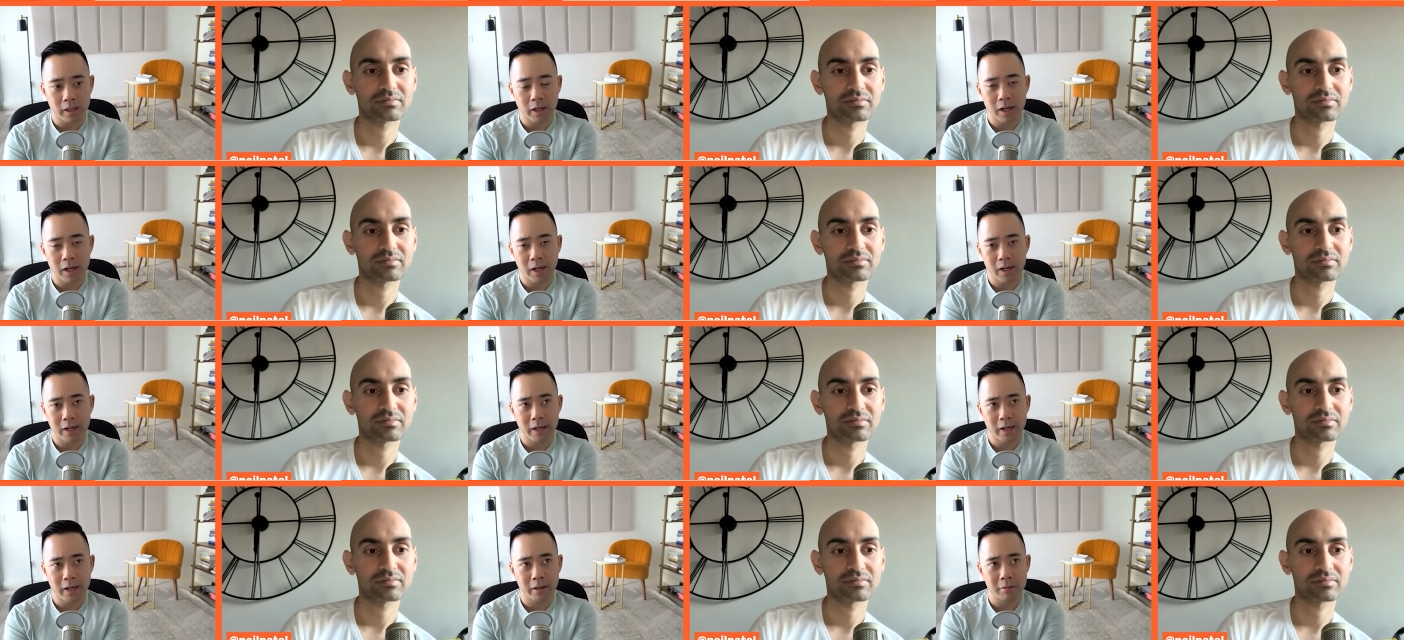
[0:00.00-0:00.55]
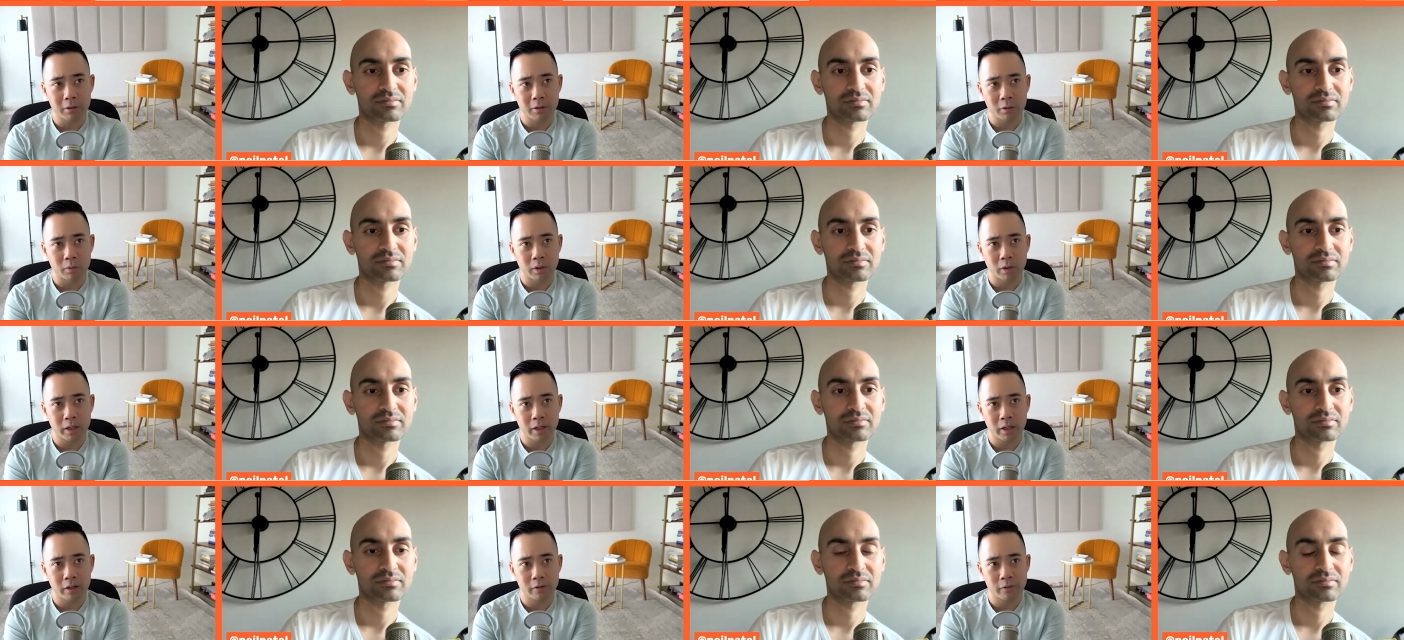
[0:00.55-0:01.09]
Speaker 1: I was
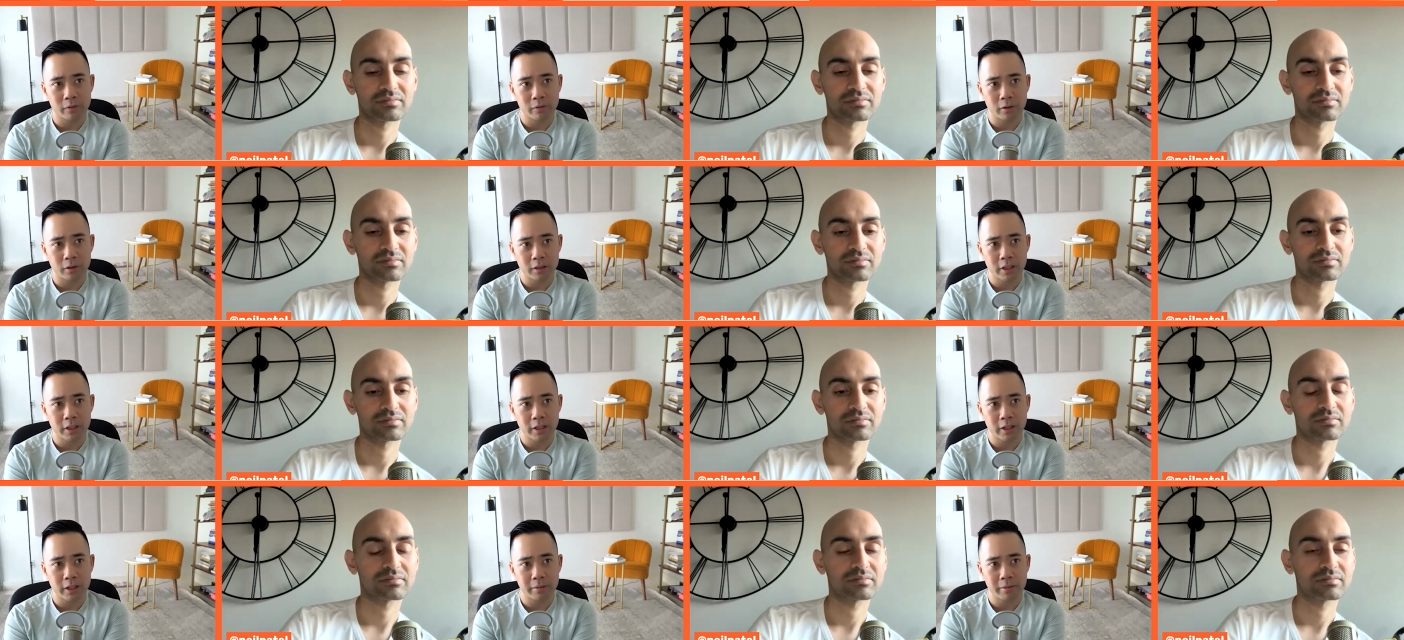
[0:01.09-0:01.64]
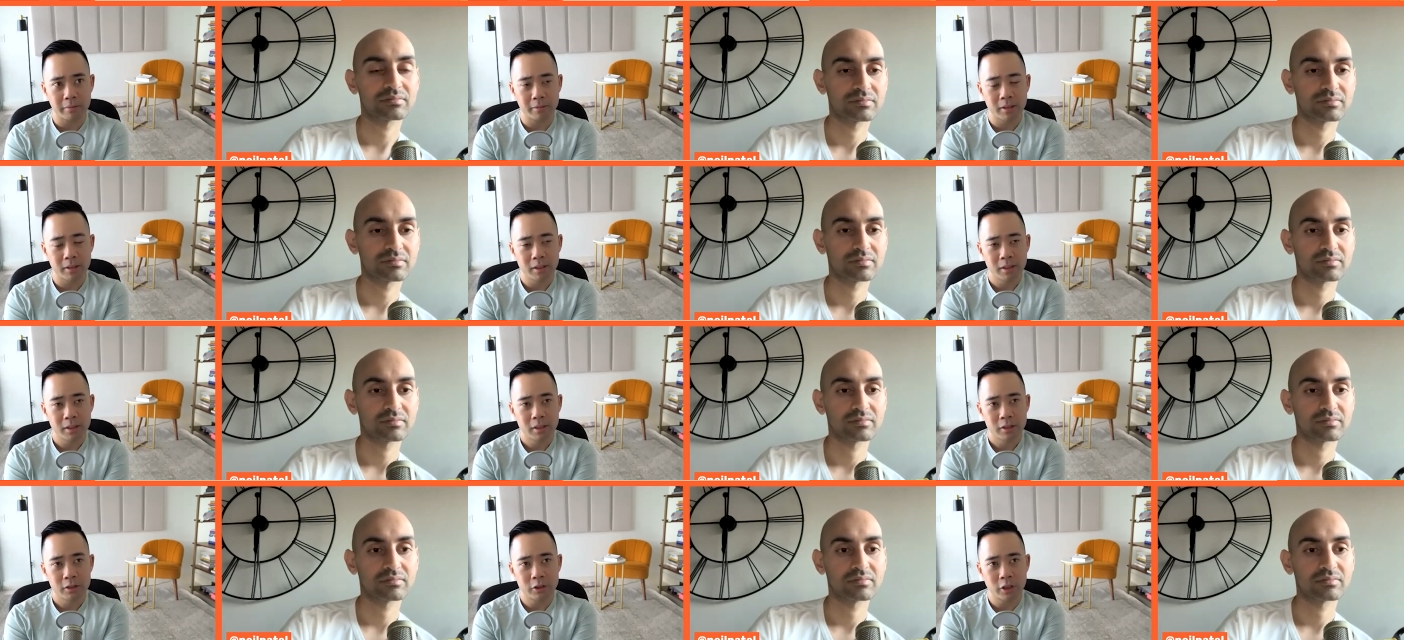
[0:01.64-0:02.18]
working a full time
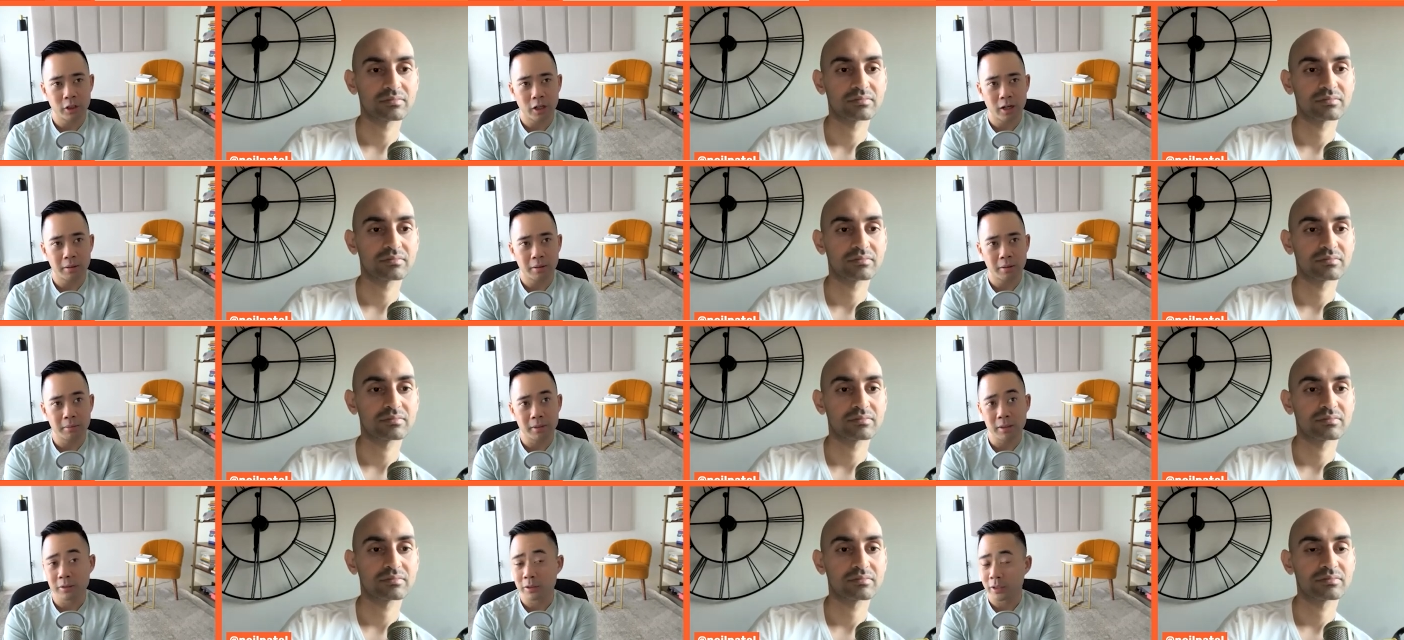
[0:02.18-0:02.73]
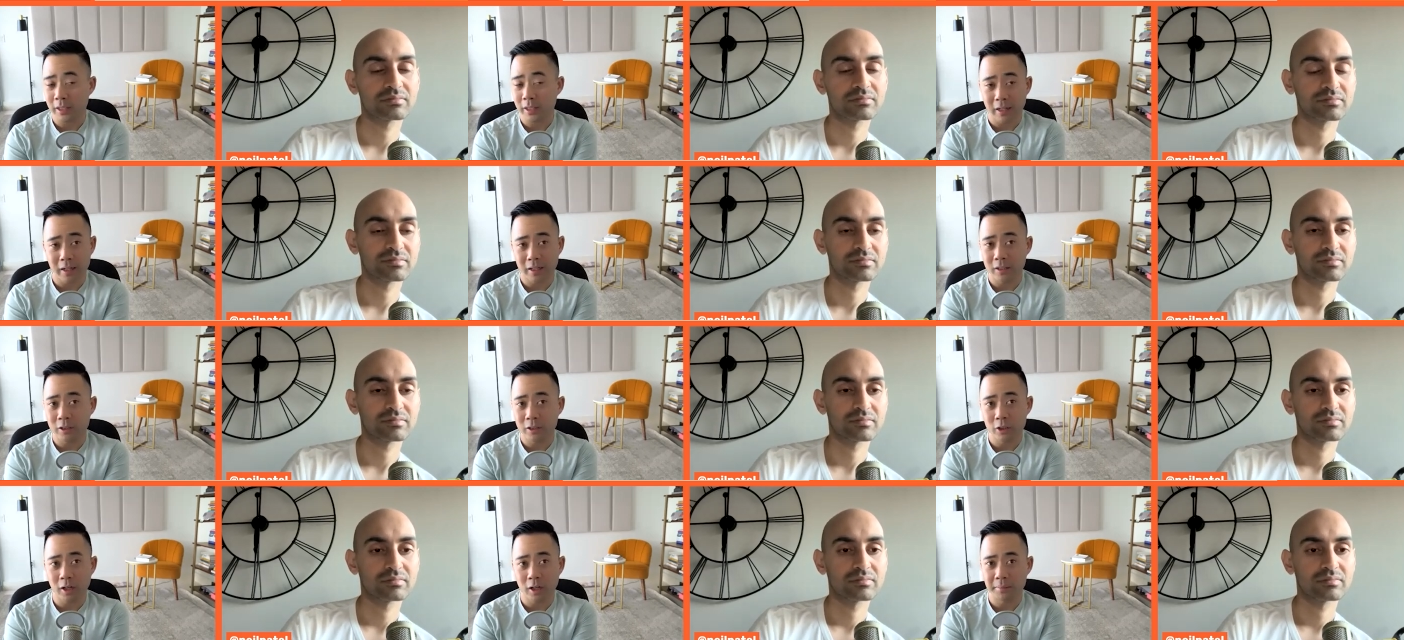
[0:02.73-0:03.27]
job. It was a dead end
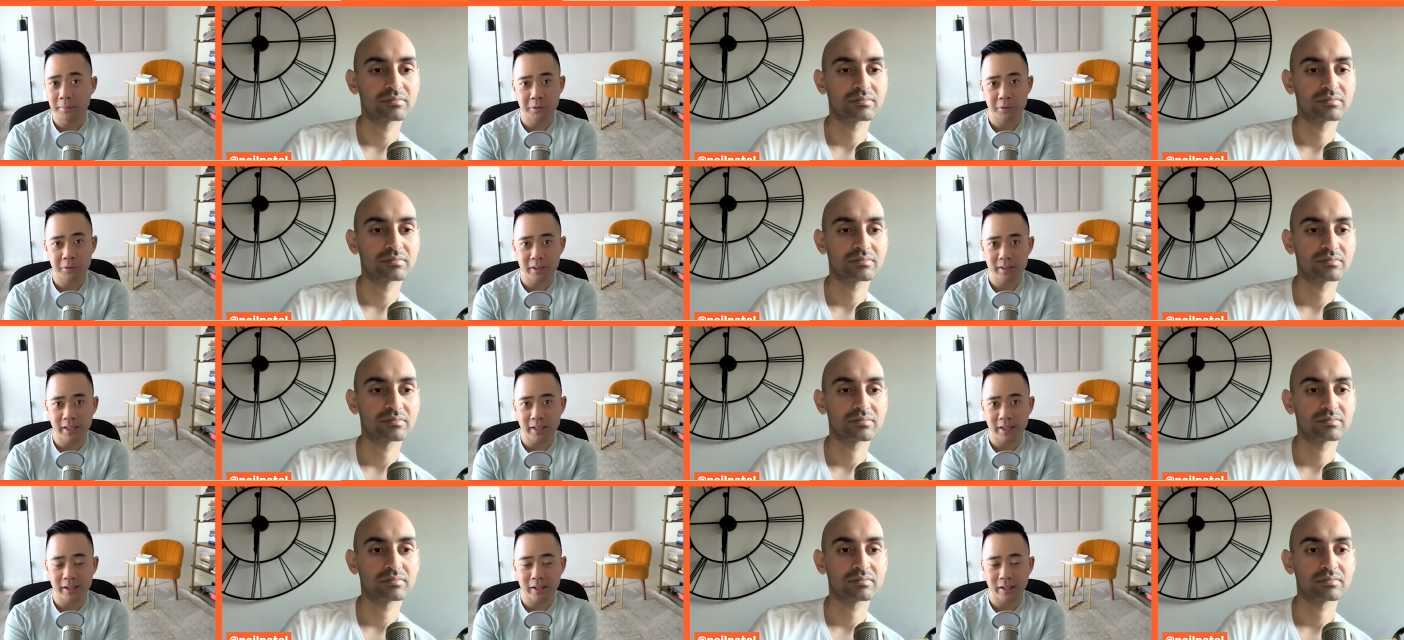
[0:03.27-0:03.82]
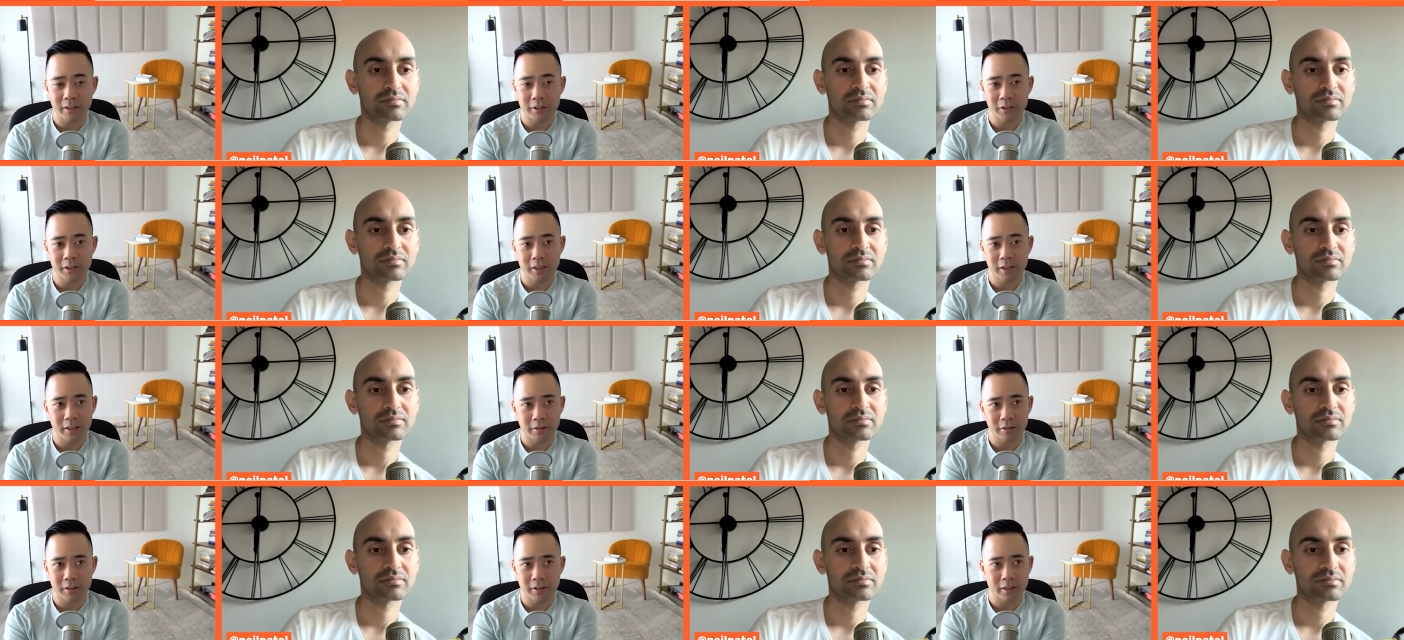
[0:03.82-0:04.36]
job doing data entry, and I
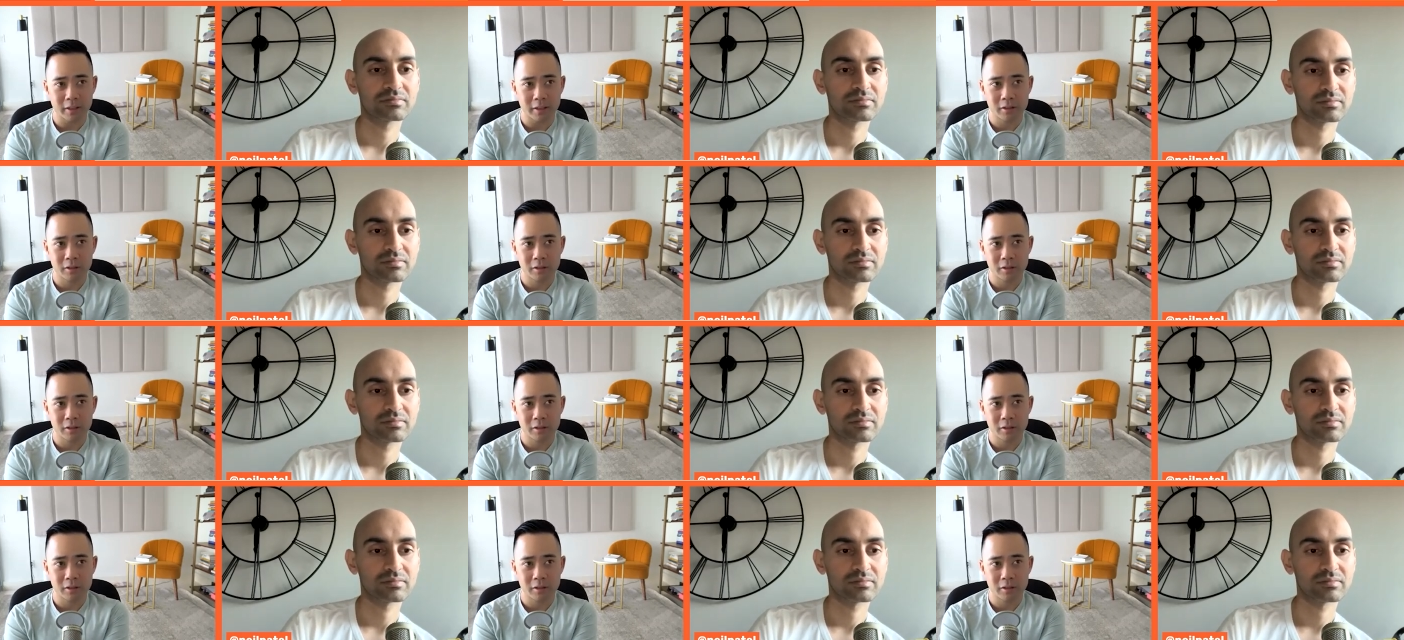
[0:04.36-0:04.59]
was like